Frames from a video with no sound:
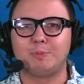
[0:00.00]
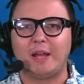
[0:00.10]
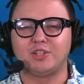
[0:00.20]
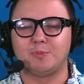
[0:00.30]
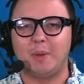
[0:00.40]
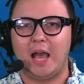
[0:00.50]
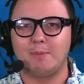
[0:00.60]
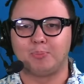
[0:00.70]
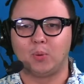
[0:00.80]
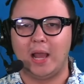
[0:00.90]
sponsored by
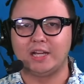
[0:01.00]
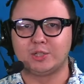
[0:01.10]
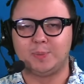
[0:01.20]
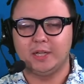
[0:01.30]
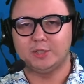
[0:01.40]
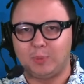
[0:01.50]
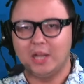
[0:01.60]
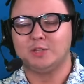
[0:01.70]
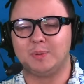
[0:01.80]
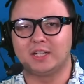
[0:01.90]
Prize Picks.
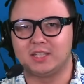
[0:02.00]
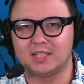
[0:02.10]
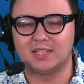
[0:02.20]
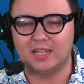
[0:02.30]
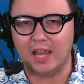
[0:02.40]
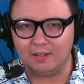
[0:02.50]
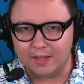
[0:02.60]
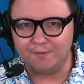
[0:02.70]
Prize Picks is daily